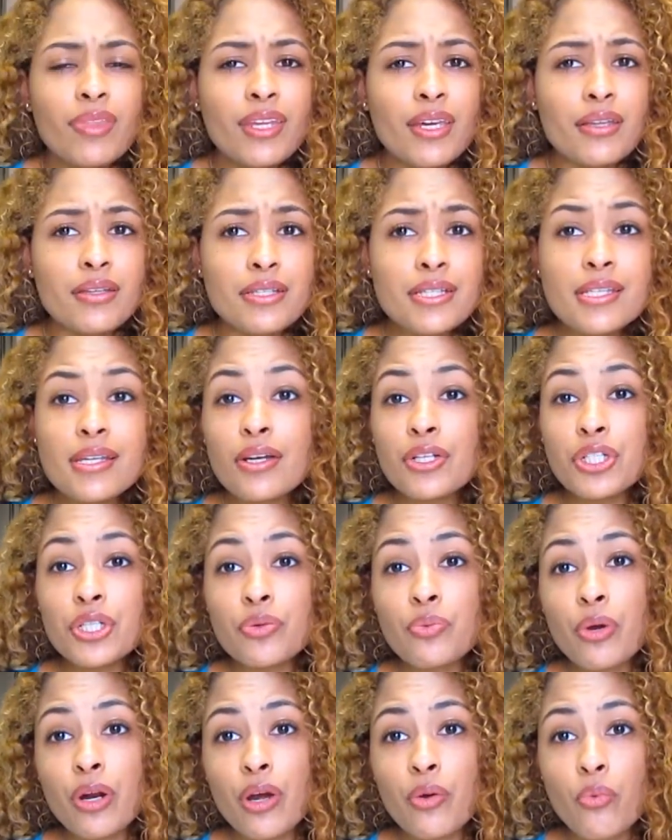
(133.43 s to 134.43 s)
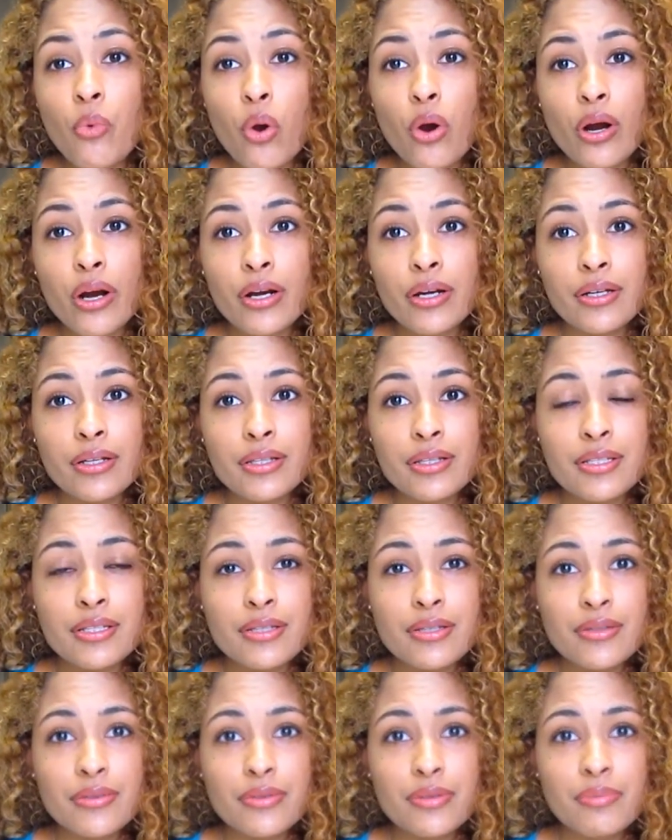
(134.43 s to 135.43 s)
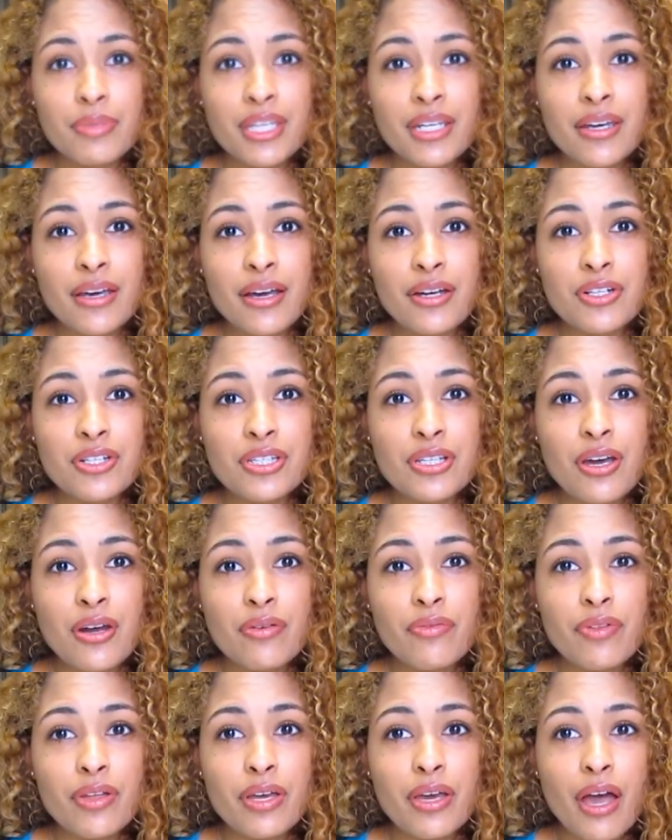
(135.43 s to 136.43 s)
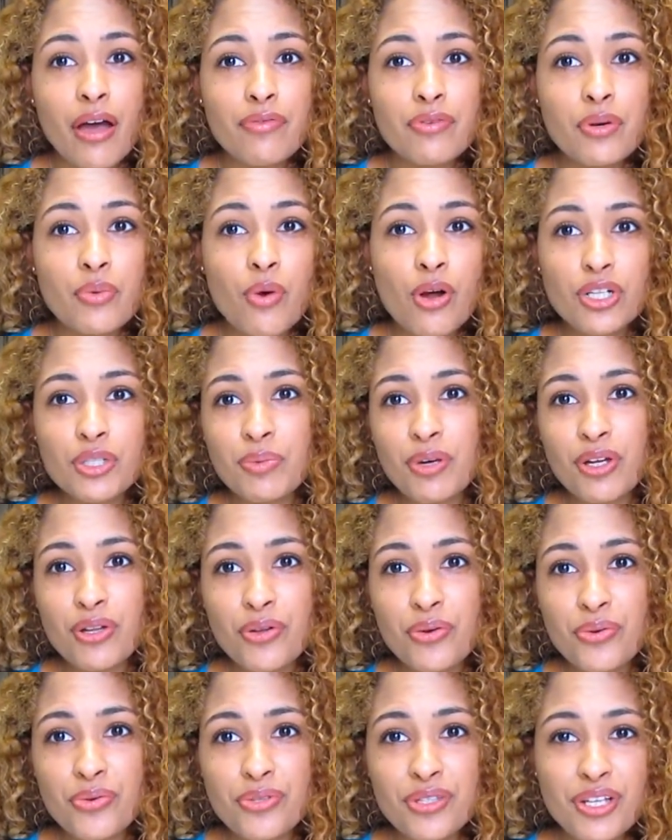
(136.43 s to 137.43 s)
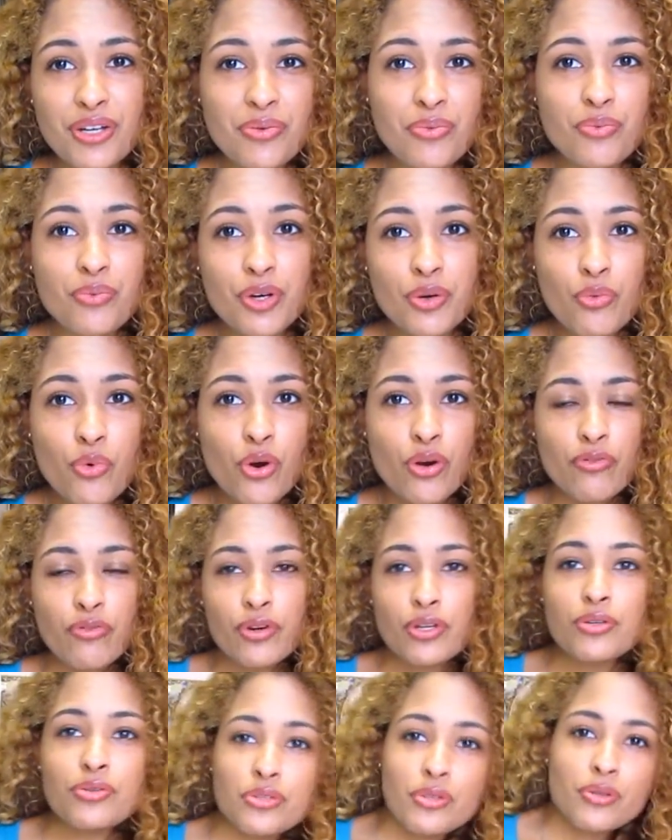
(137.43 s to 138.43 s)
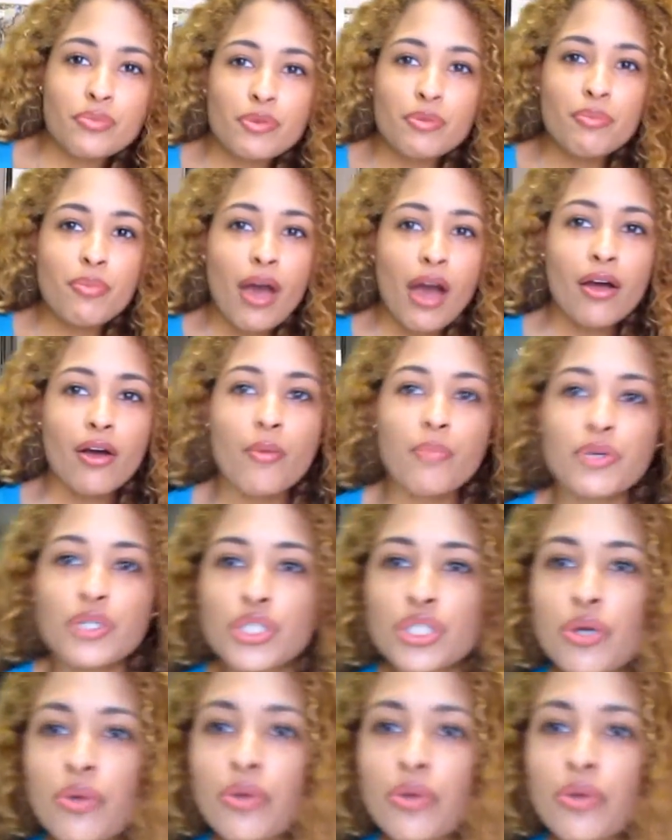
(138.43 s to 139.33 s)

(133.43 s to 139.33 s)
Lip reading: This is actually what I wore to the meeting. I just kind of like, after I washed my clothes, like re-wore it for you. So let me back up and show